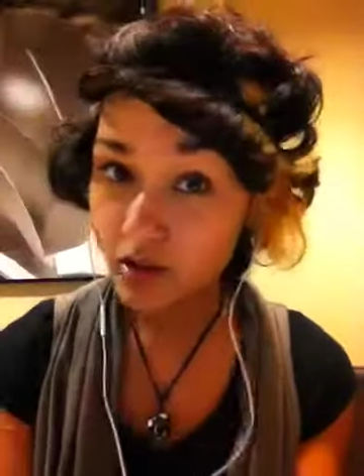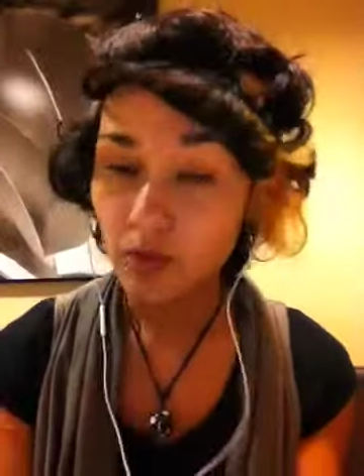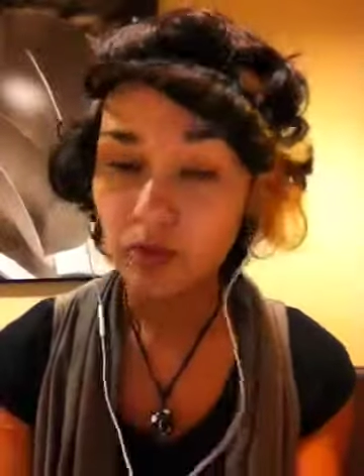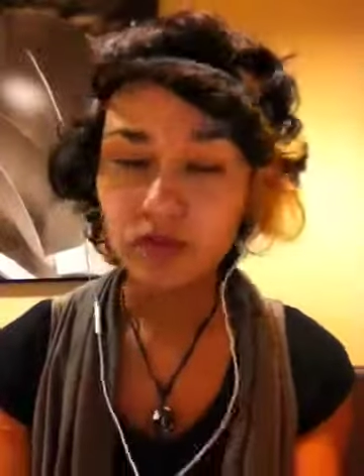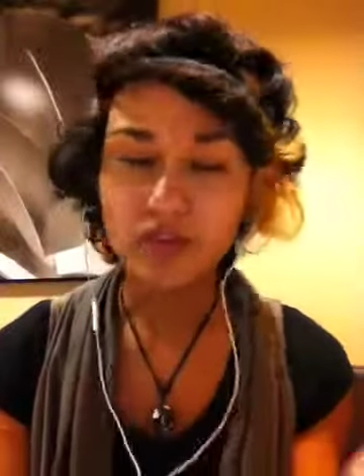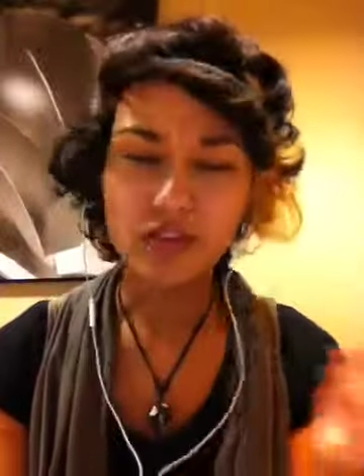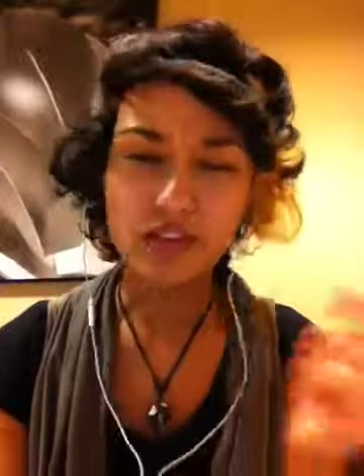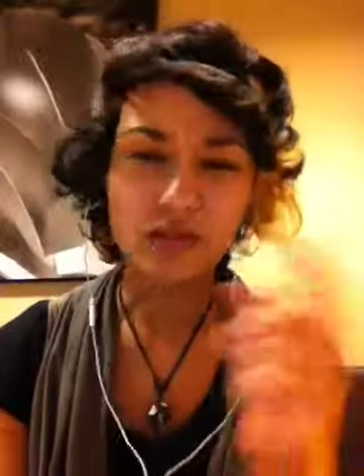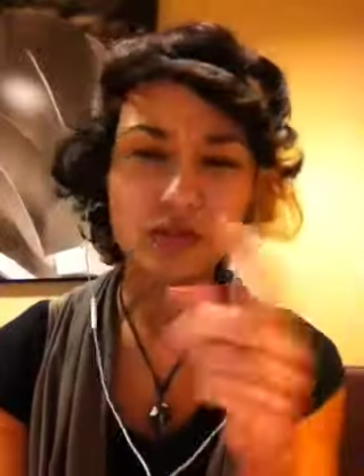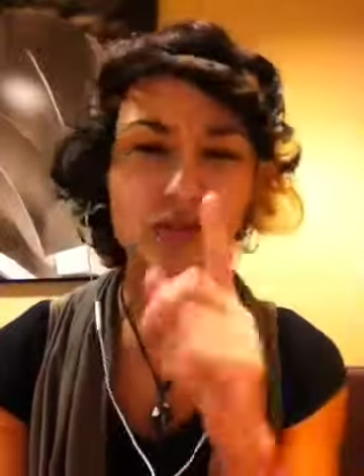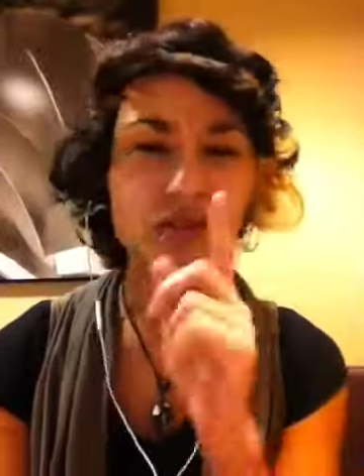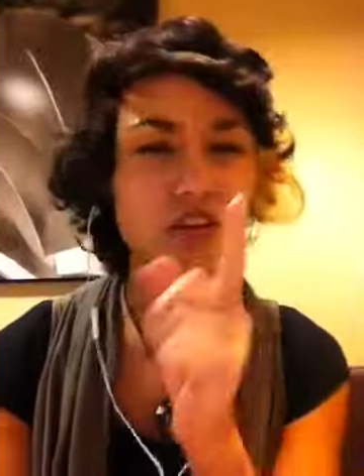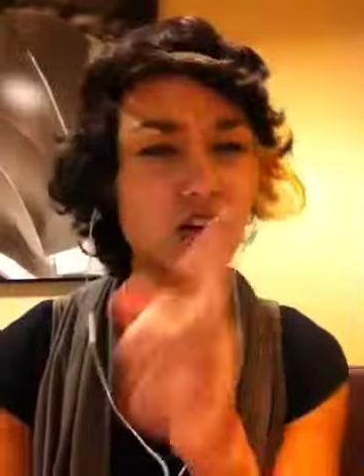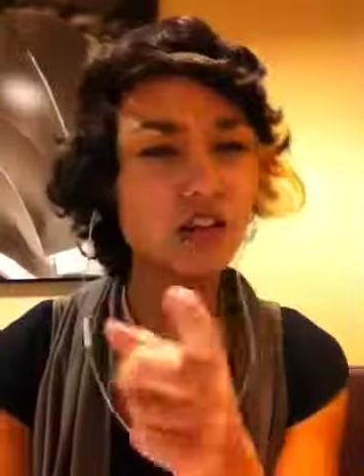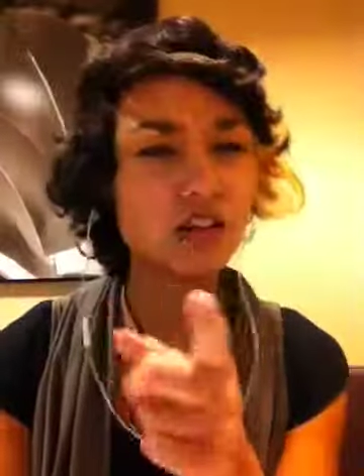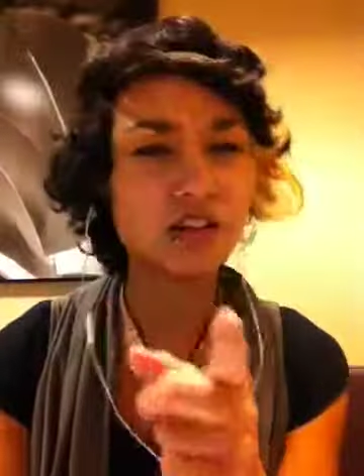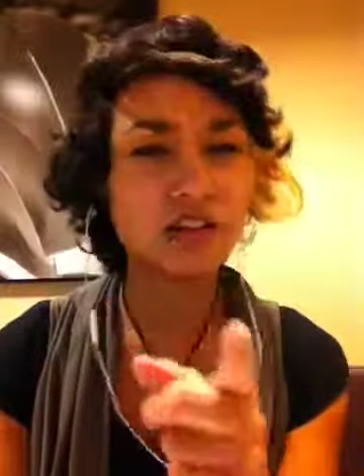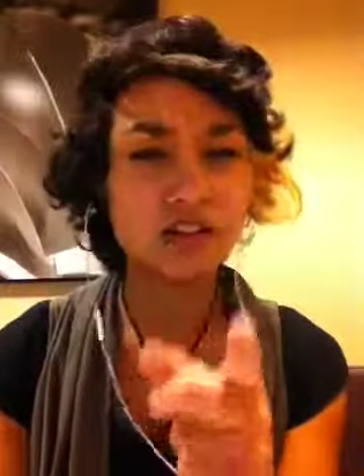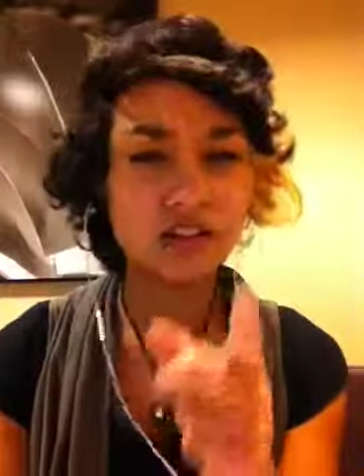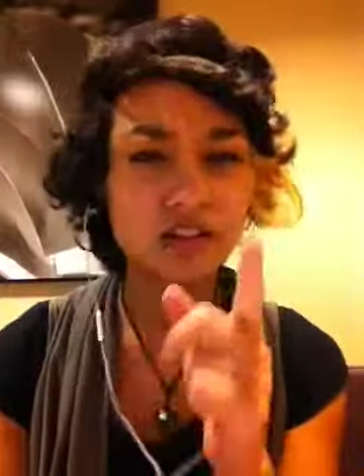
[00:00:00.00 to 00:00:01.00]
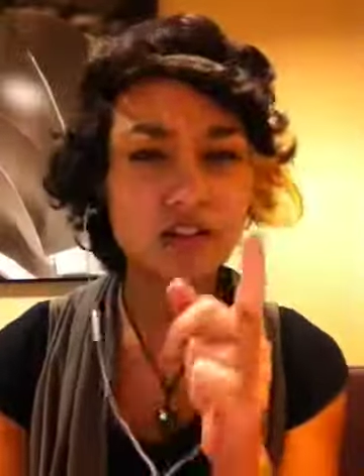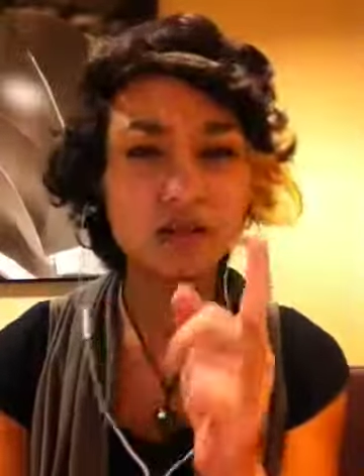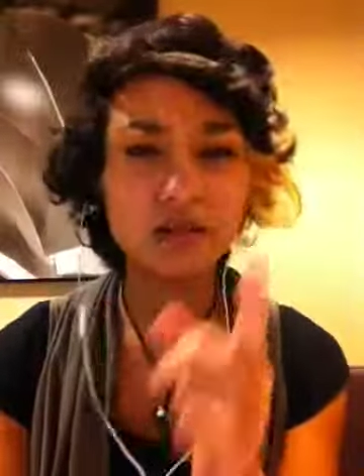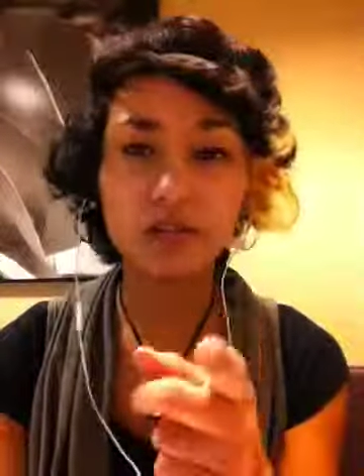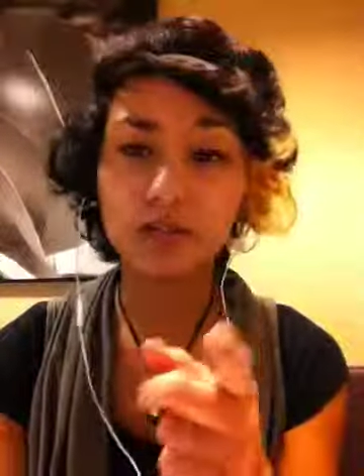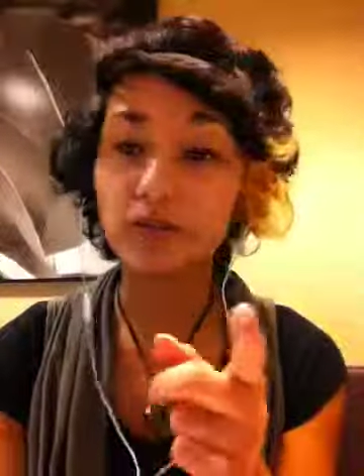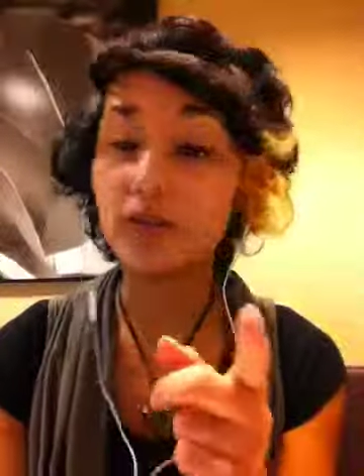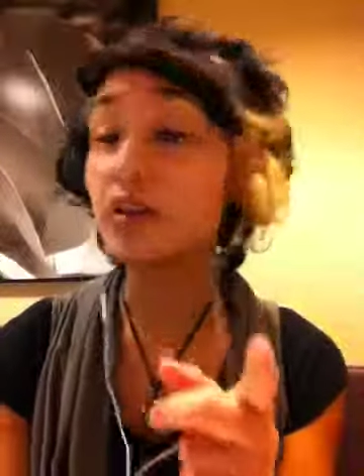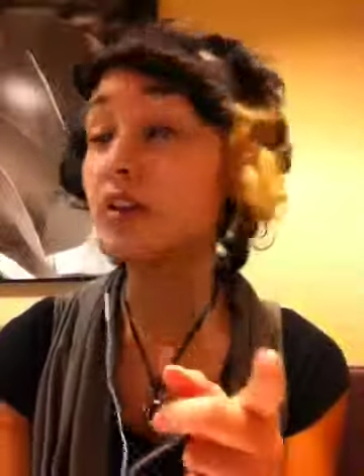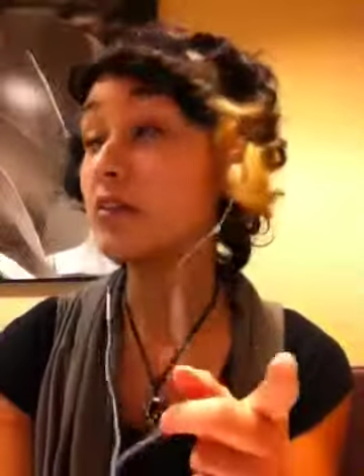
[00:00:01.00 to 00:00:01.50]
Which I think retarded is
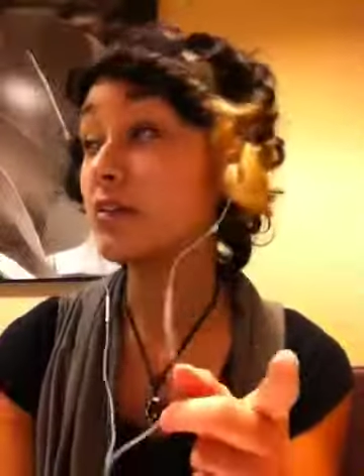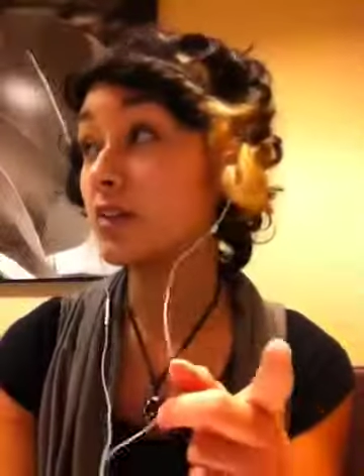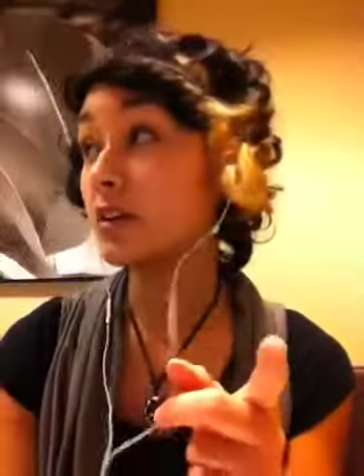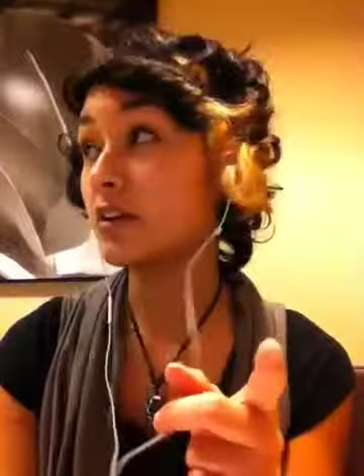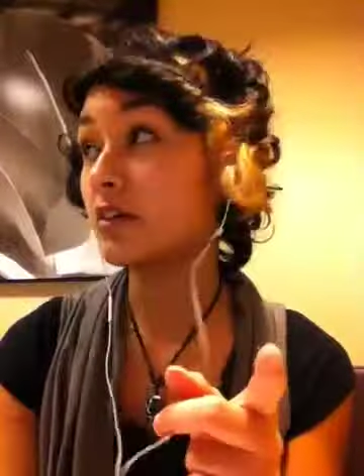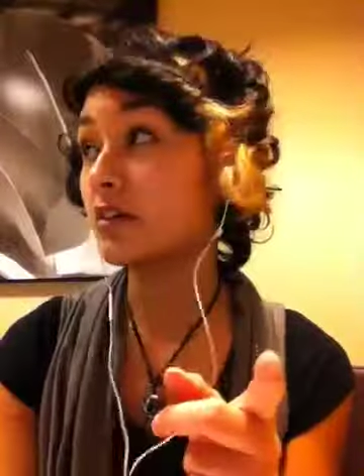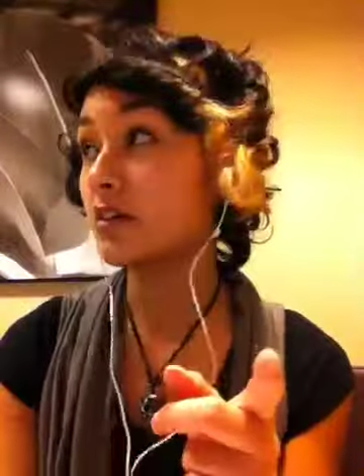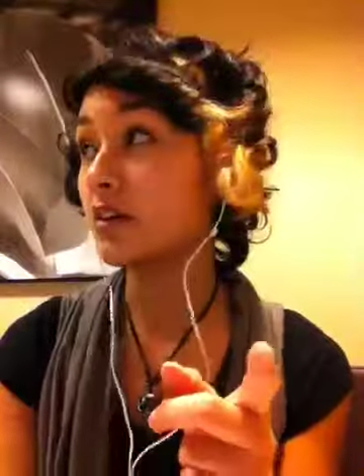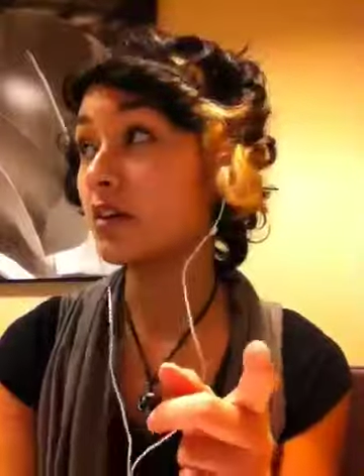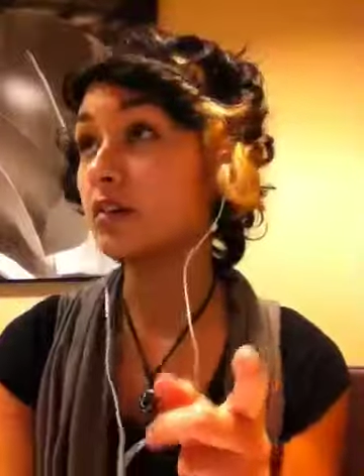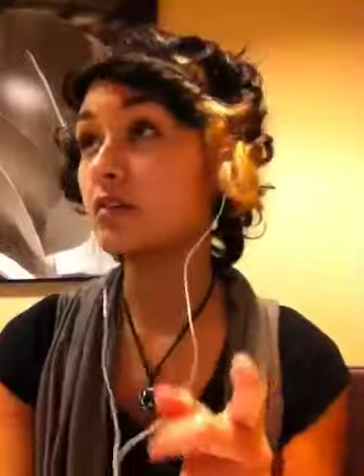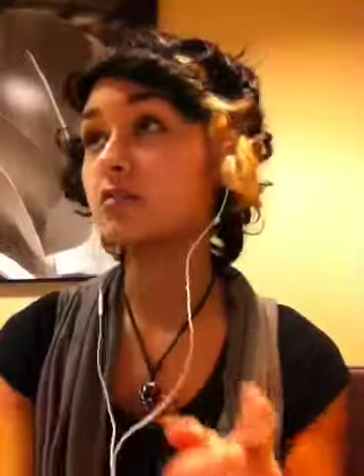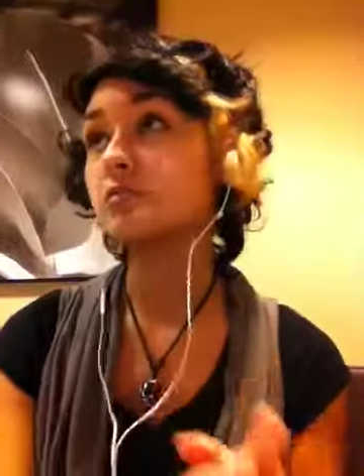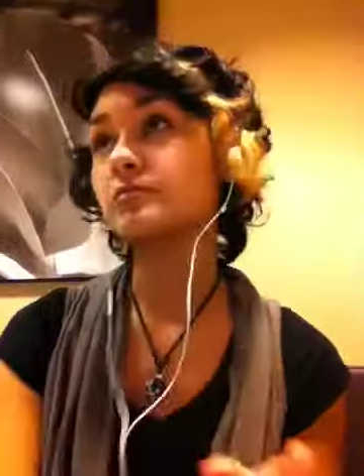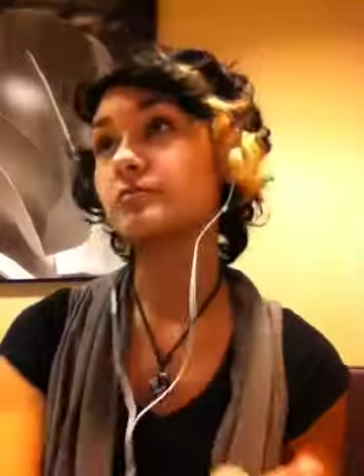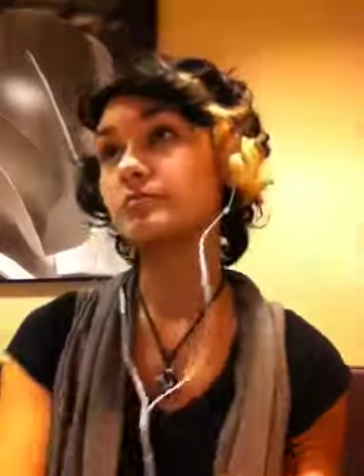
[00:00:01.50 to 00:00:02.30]
something very, very wrong.